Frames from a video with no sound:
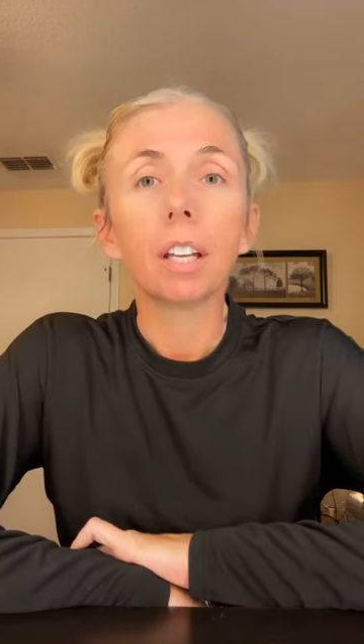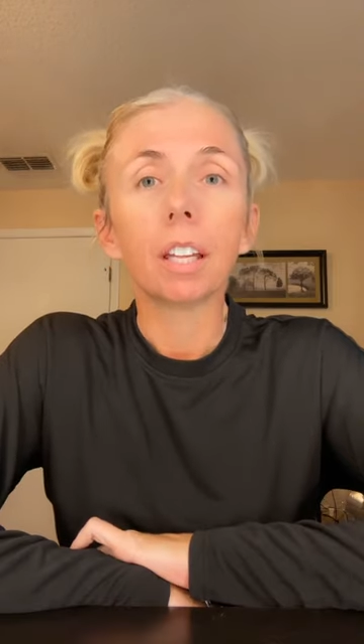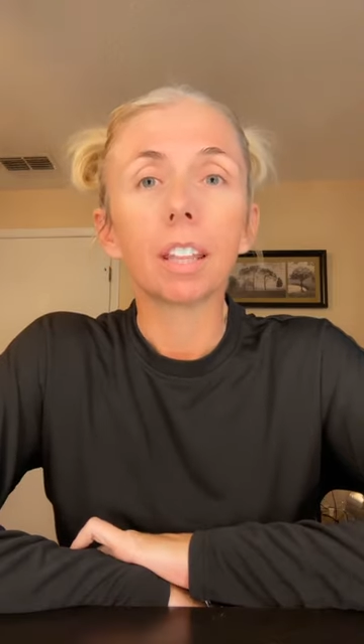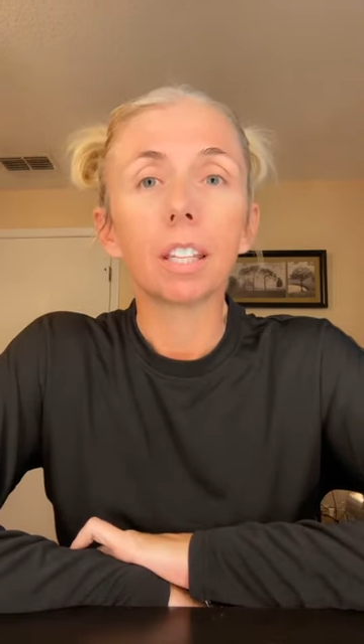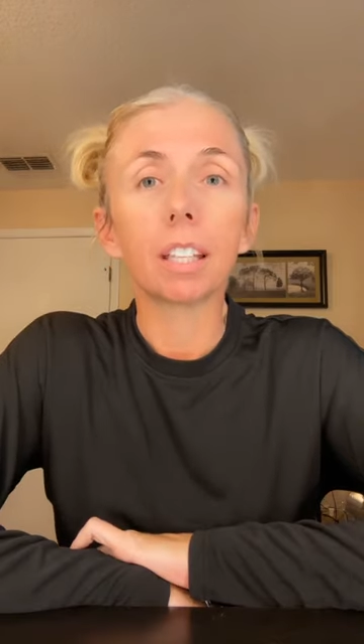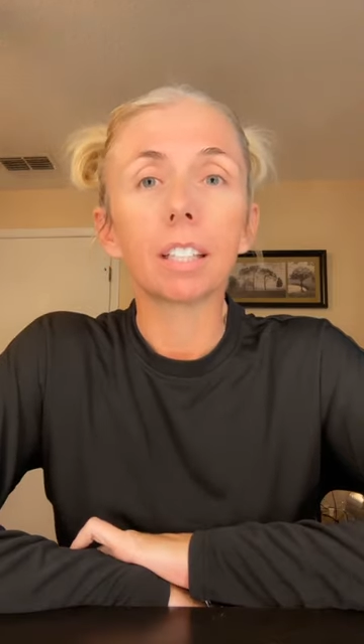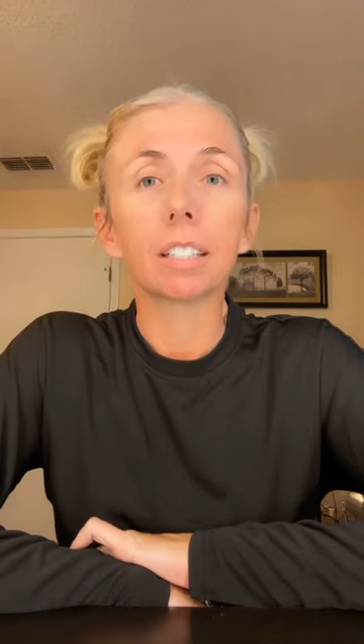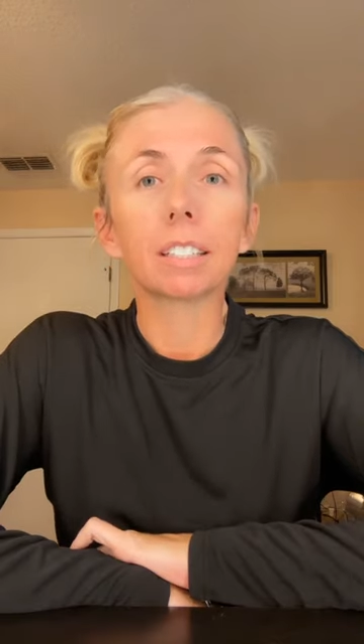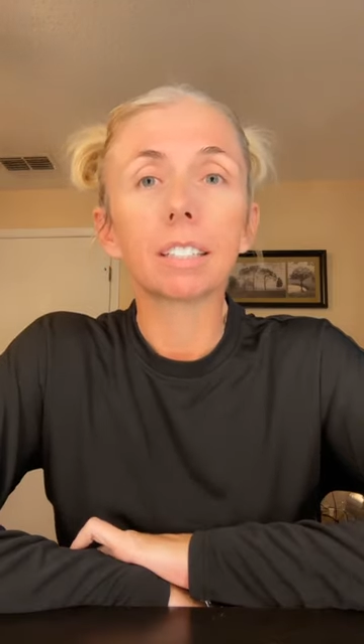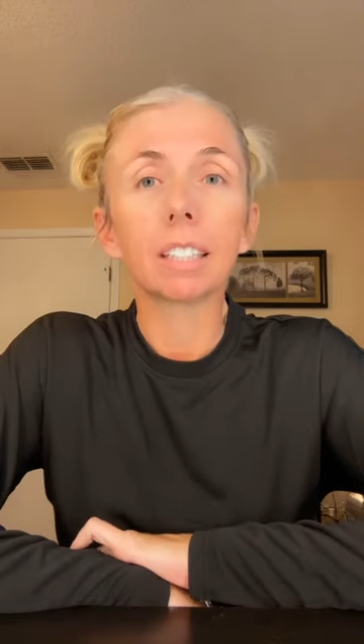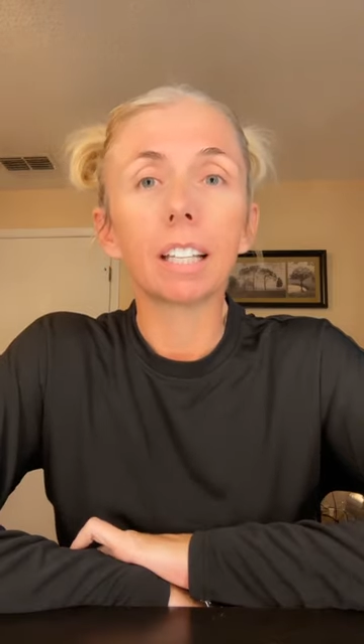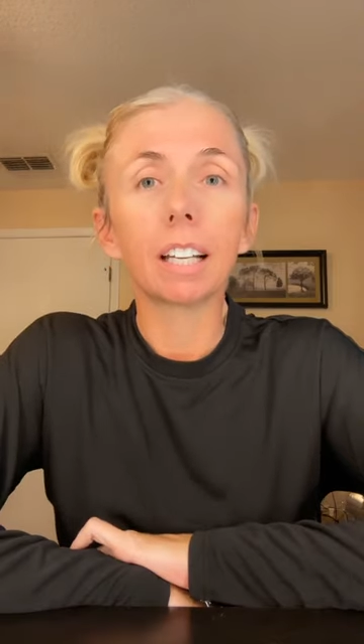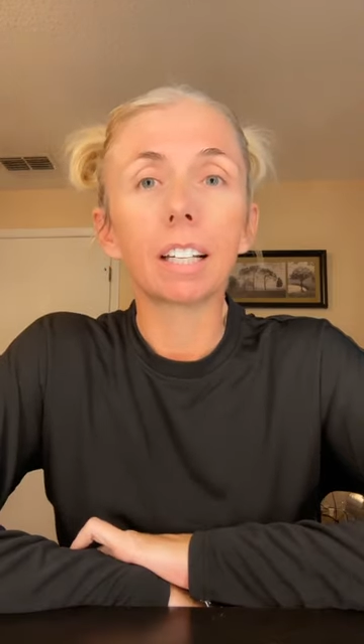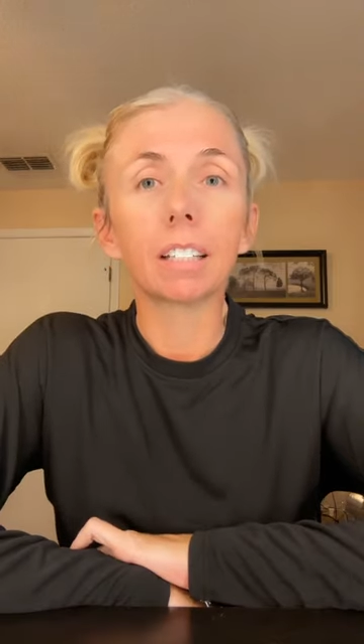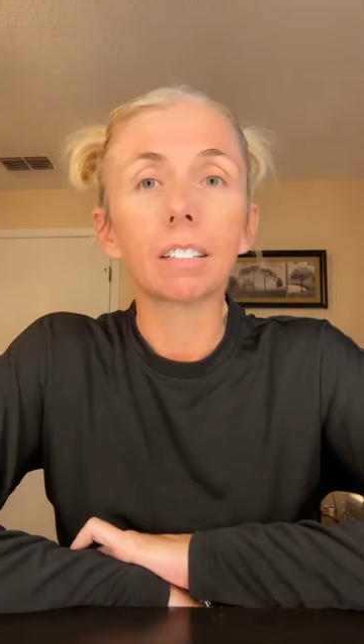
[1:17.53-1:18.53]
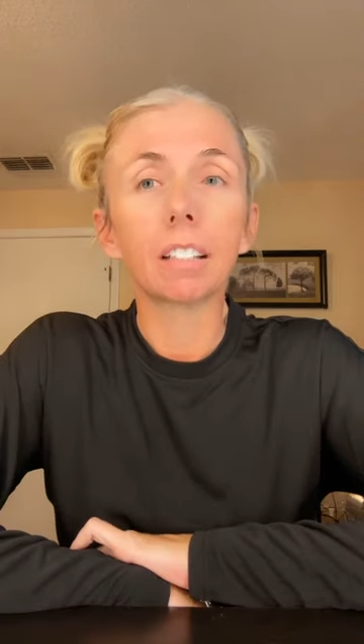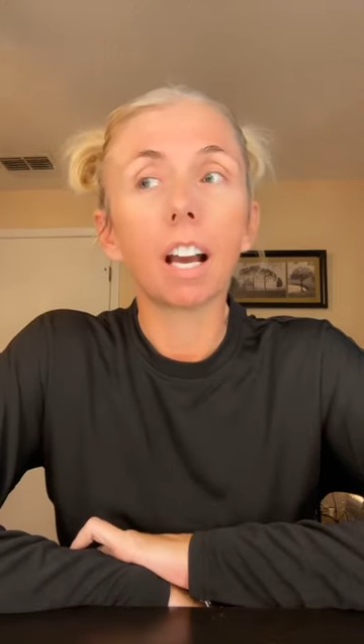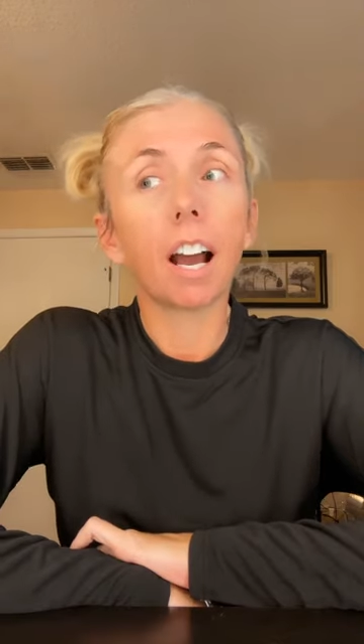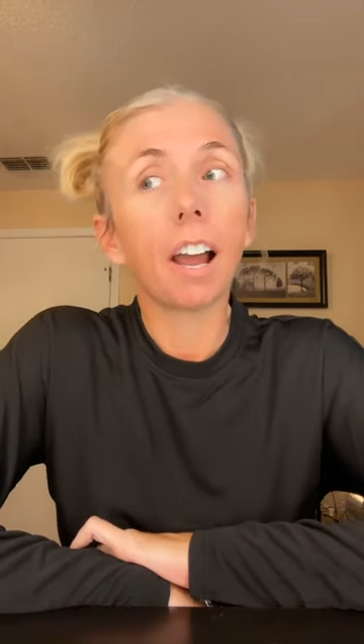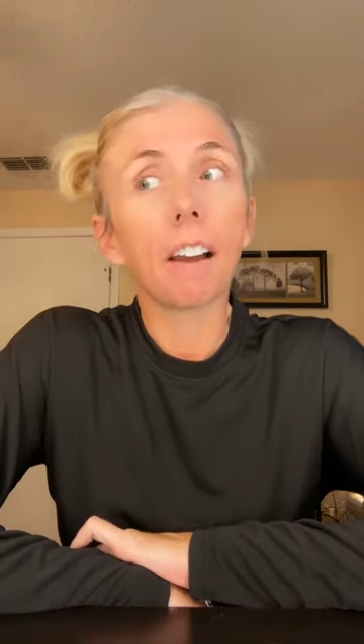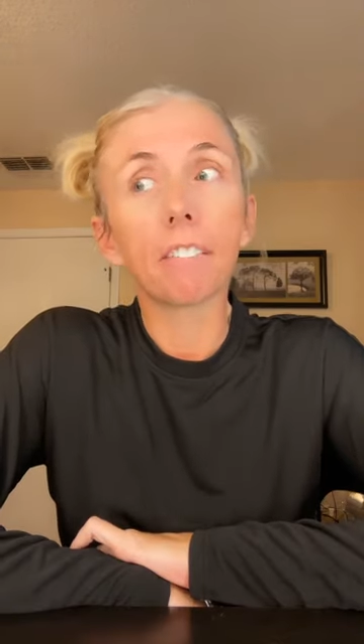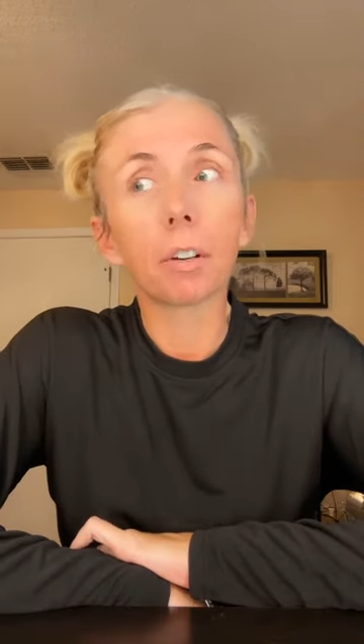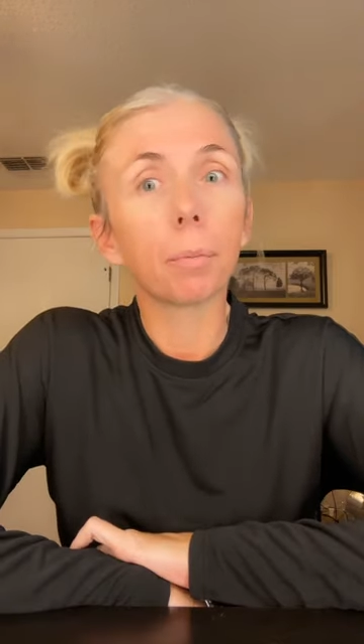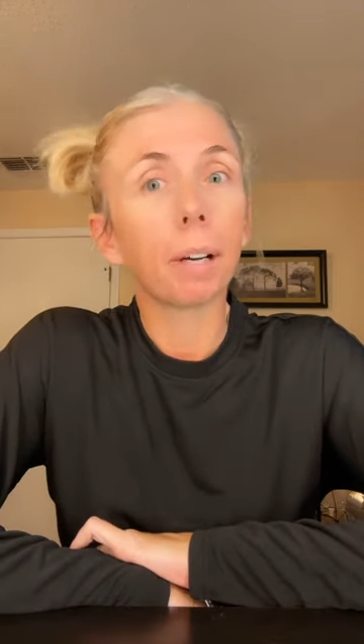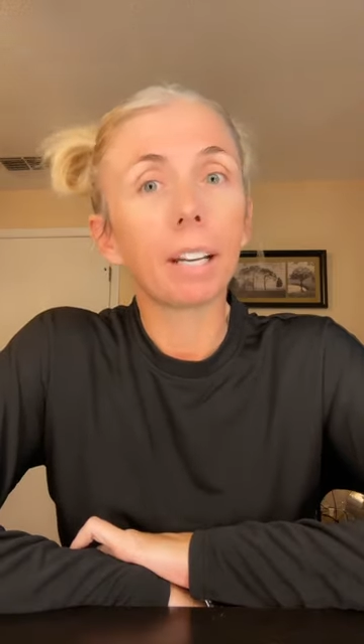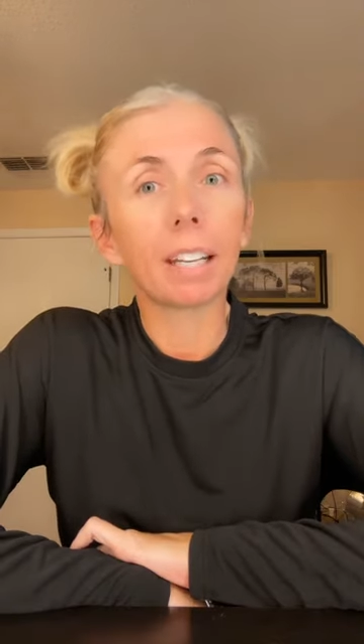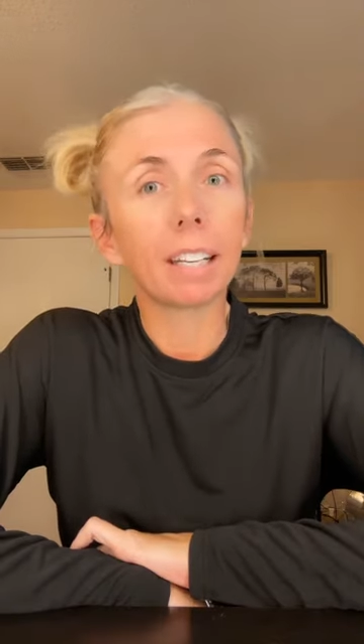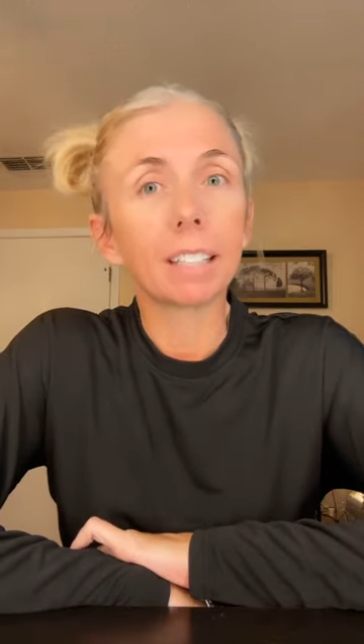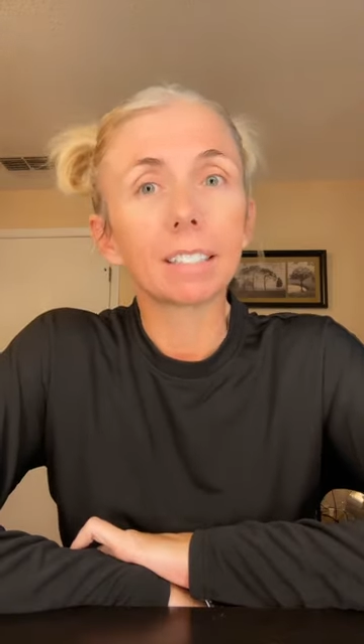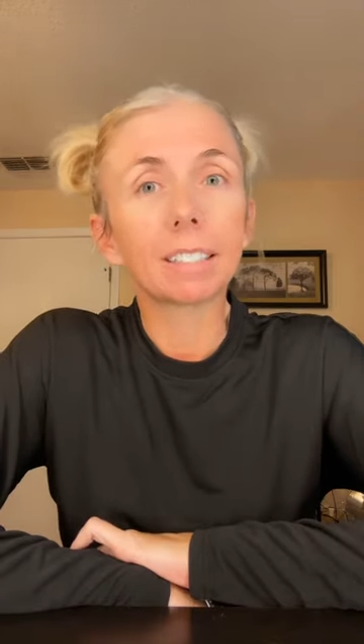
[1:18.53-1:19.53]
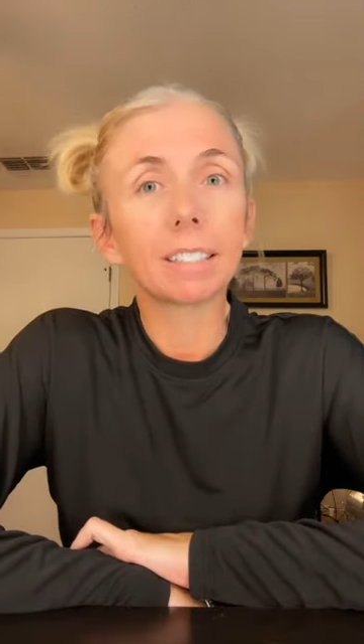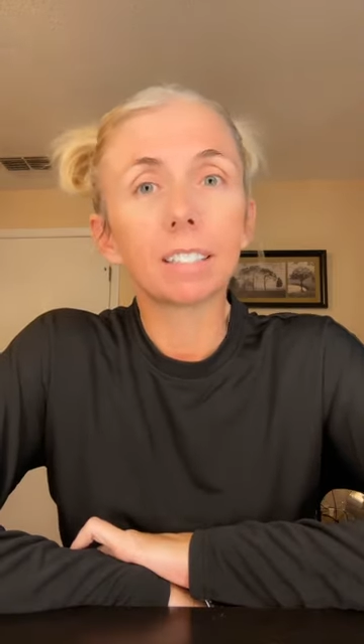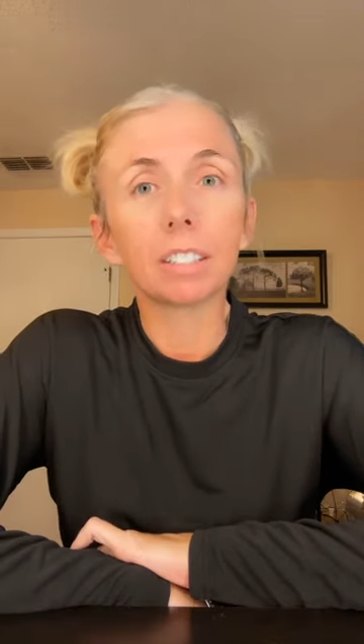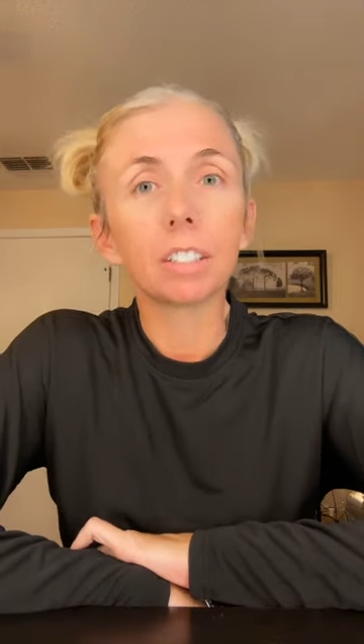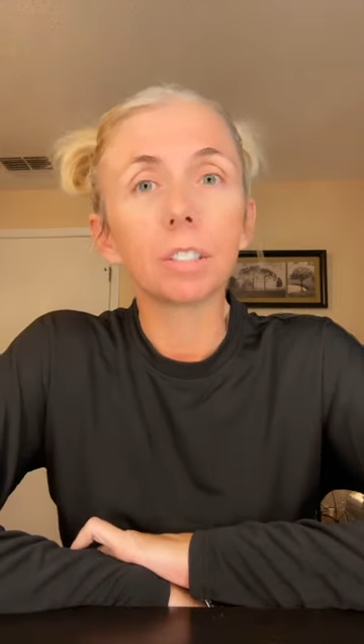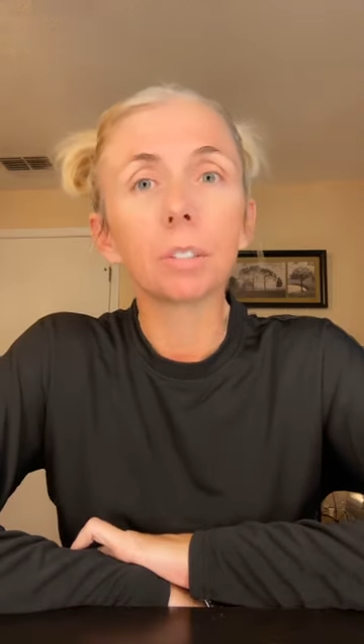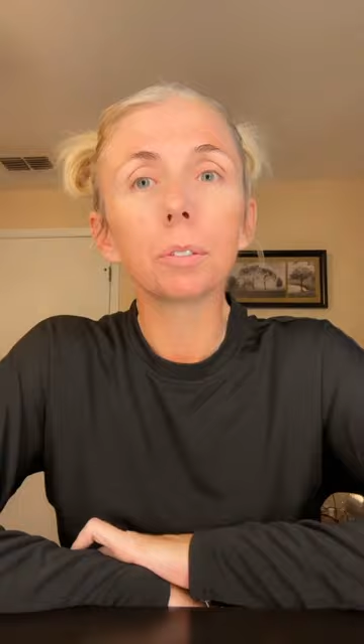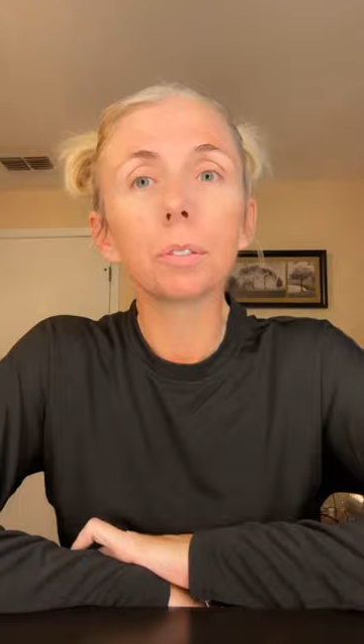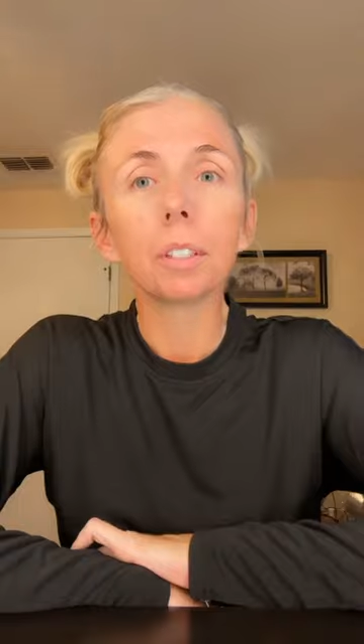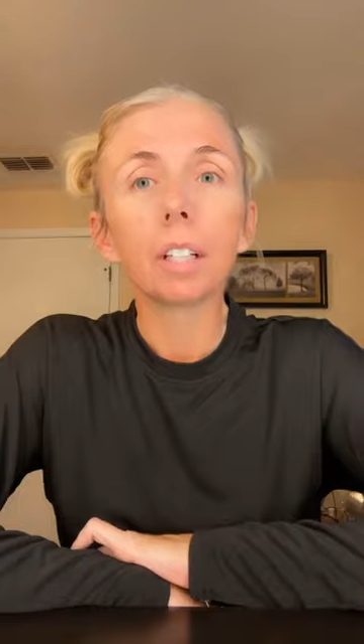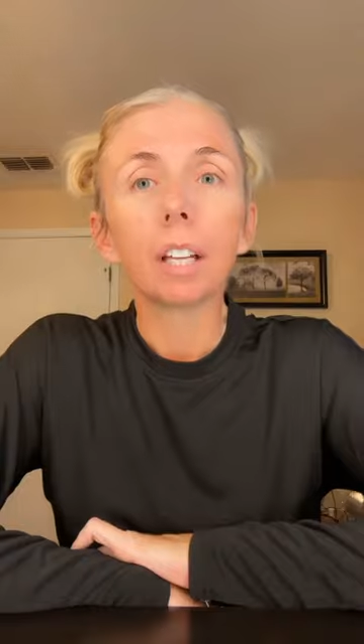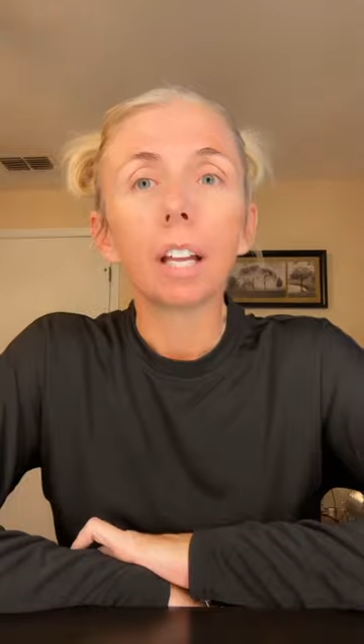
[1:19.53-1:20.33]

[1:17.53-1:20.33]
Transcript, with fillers: things that not everybody gets to do.